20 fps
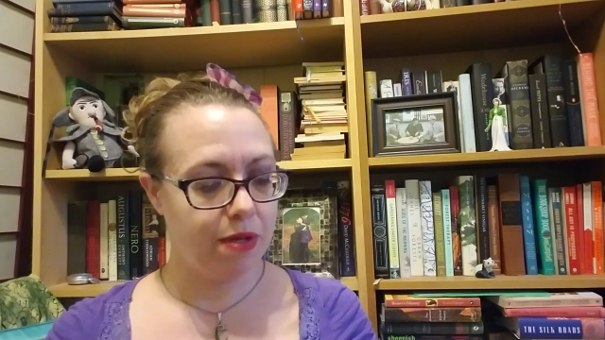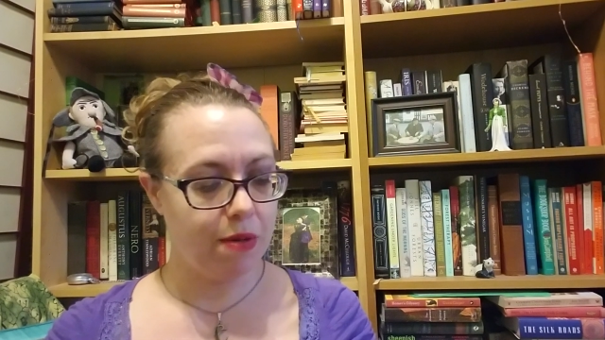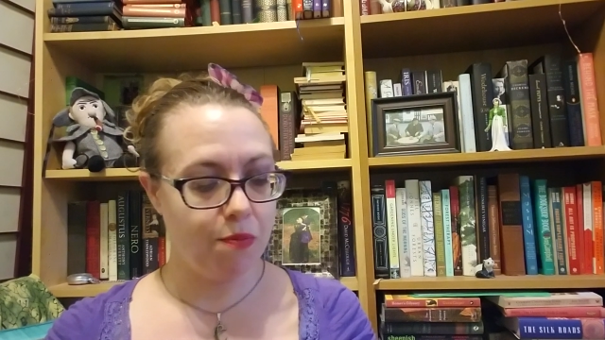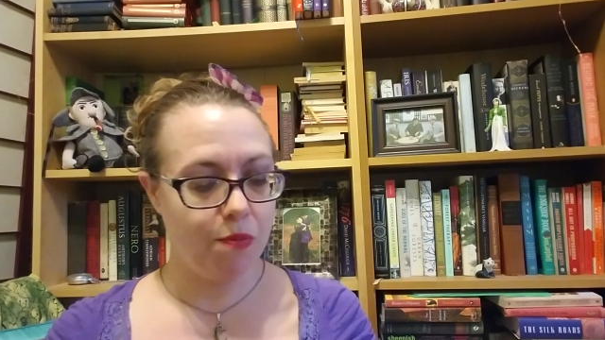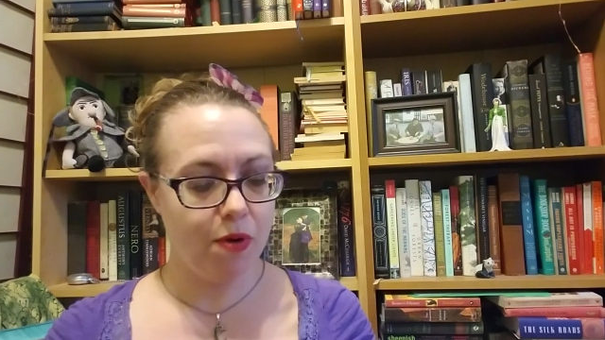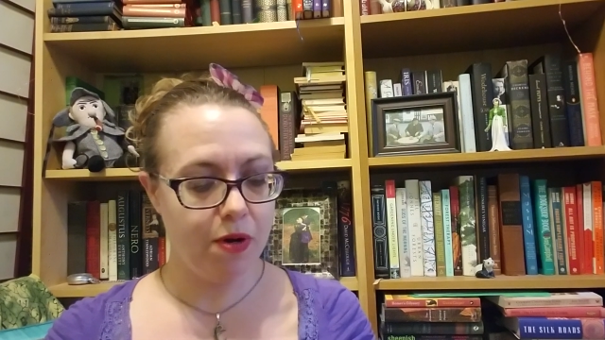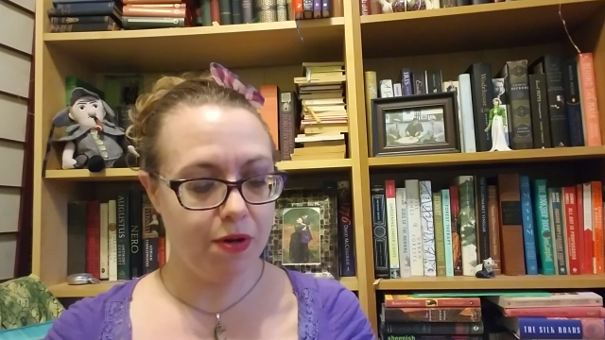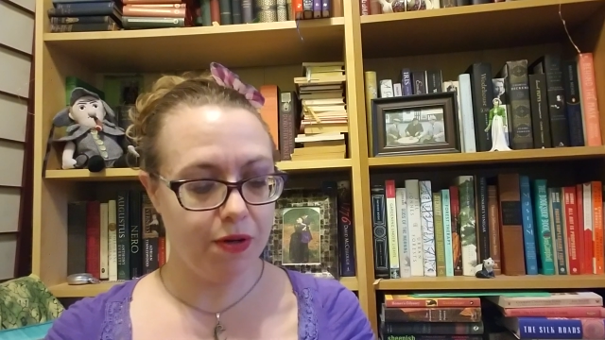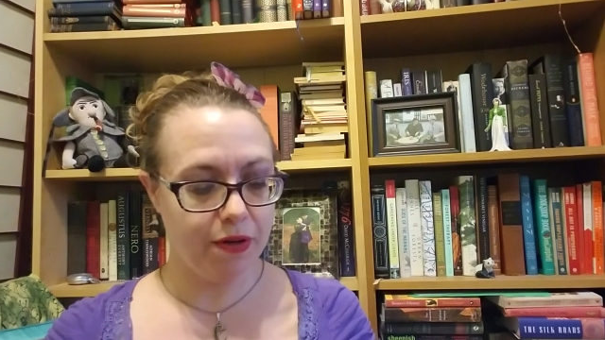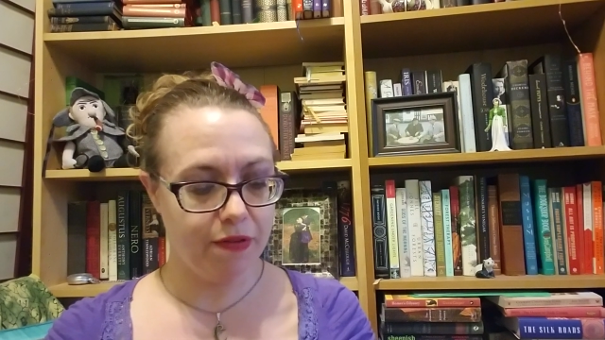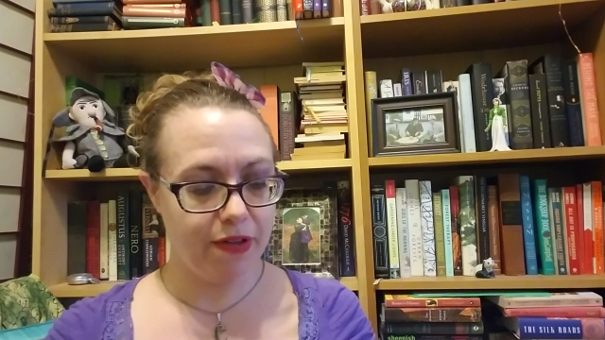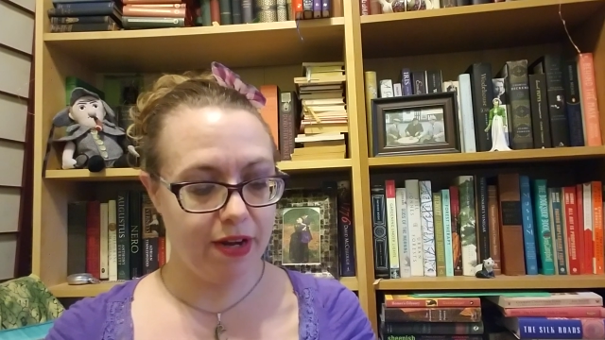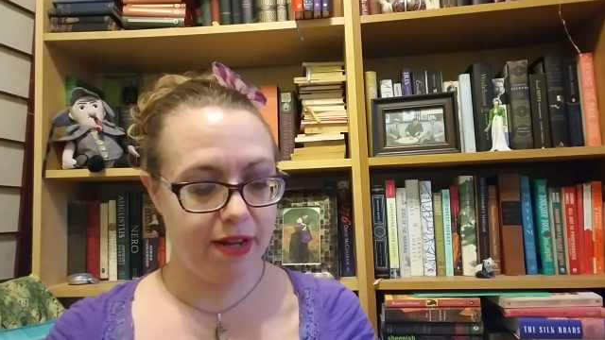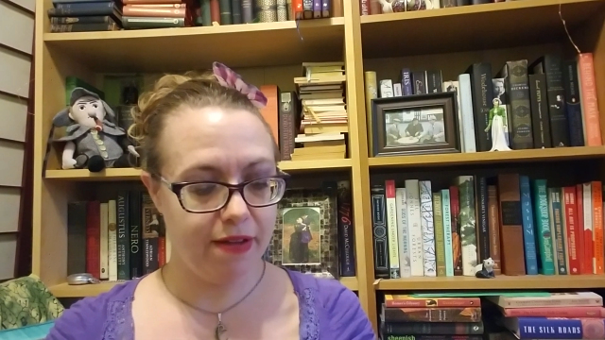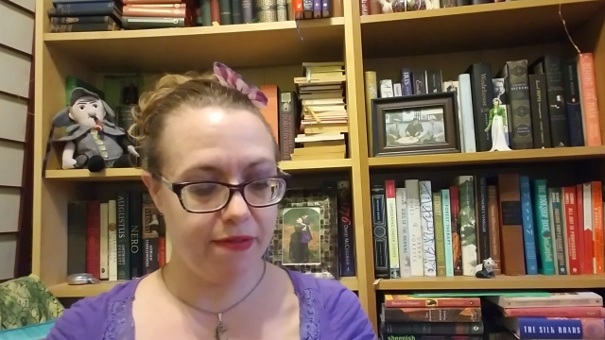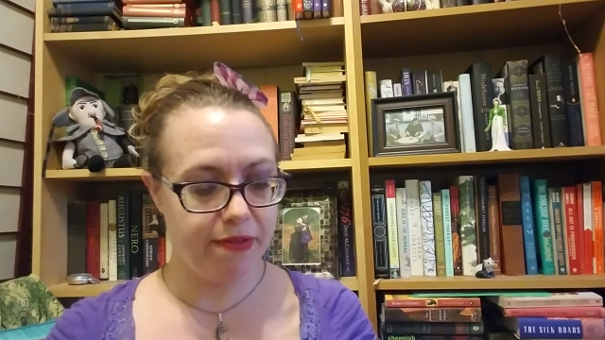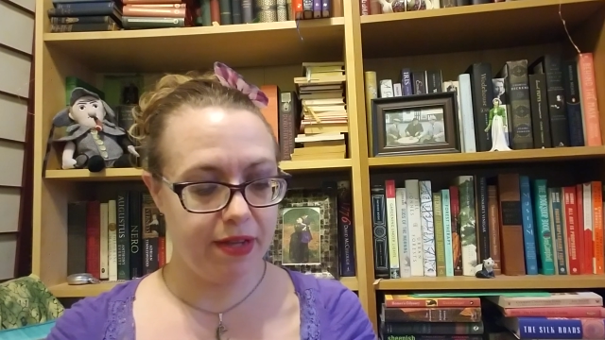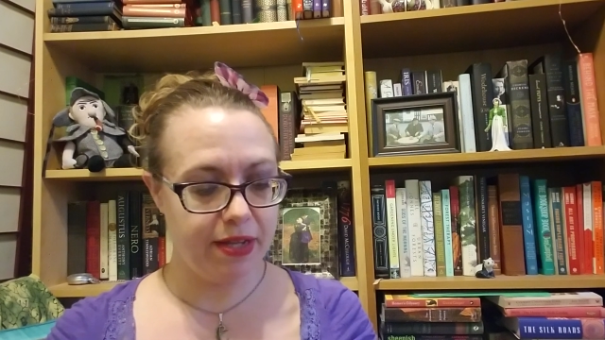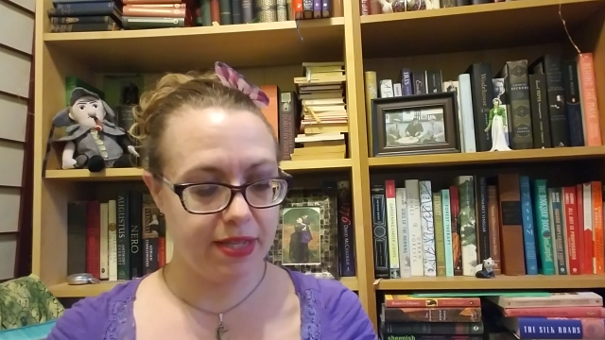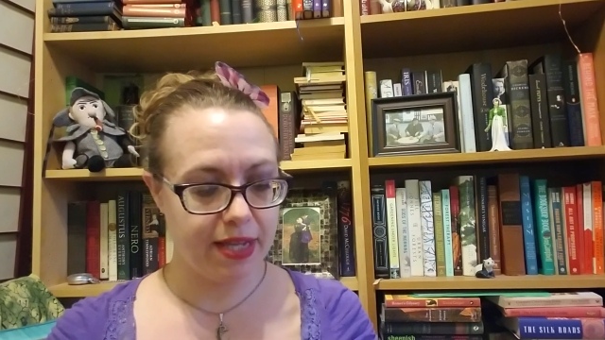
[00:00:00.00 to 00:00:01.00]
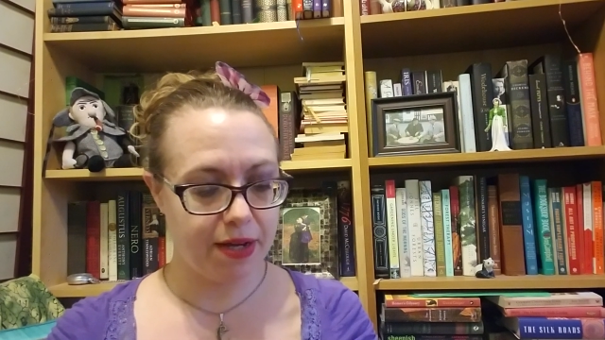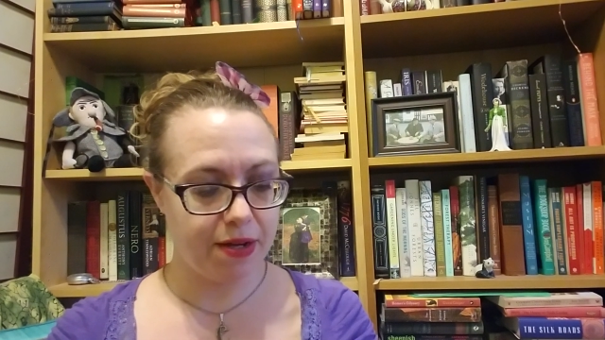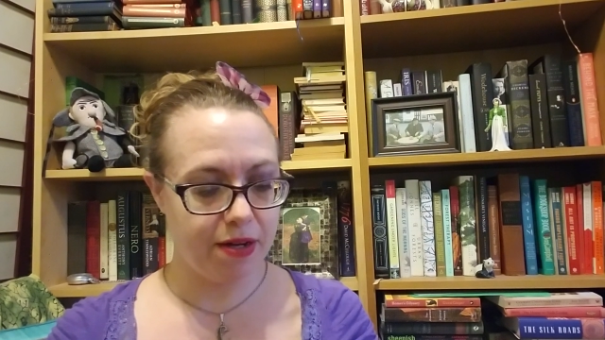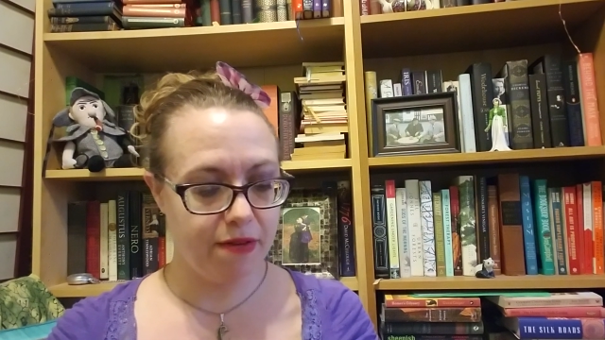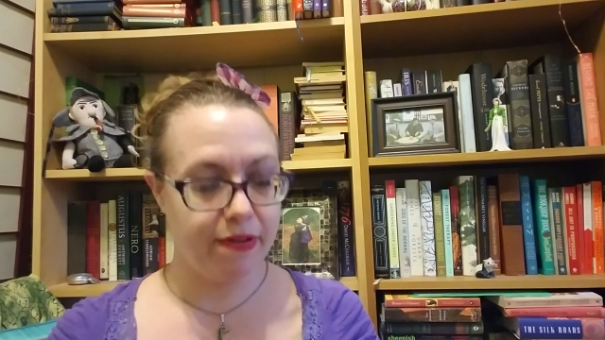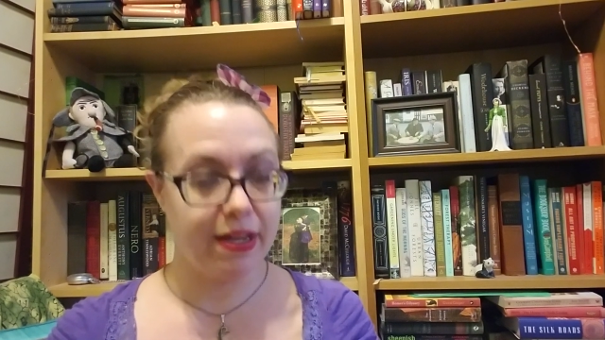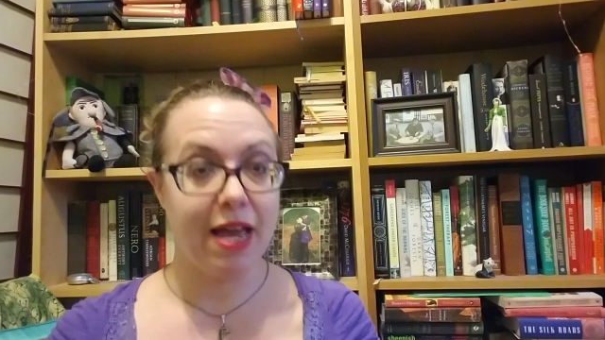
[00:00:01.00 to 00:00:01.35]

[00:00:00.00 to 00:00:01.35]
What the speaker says: wondering if any of these I could